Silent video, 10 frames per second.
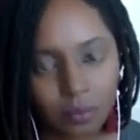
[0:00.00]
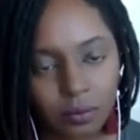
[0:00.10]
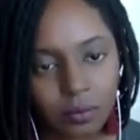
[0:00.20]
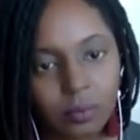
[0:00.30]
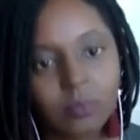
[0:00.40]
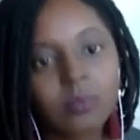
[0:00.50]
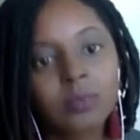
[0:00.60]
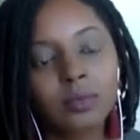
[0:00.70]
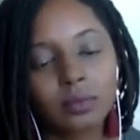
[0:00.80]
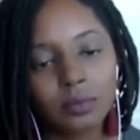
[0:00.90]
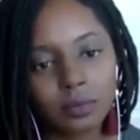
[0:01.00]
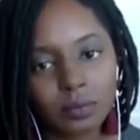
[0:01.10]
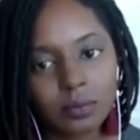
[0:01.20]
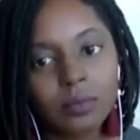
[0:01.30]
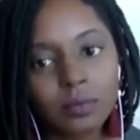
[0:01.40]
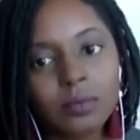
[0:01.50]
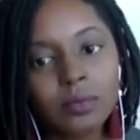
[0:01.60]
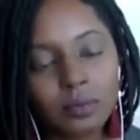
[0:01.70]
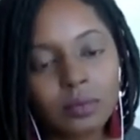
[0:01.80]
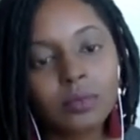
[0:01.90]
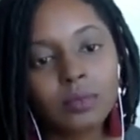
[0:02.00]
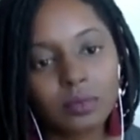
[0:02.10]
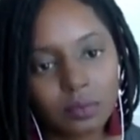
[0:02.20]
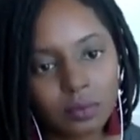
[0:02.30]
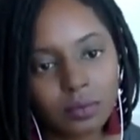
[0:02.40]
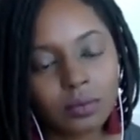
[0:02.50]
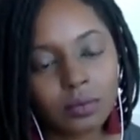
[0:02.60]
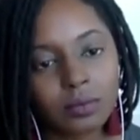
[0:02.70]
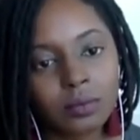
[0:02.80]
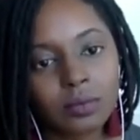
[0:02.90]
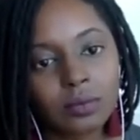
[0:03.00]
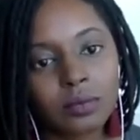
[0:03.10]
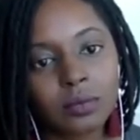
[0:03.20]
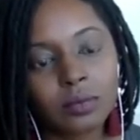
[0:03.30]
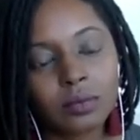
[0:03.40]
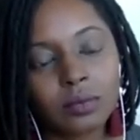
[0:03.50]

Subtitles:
This person isn't speaking.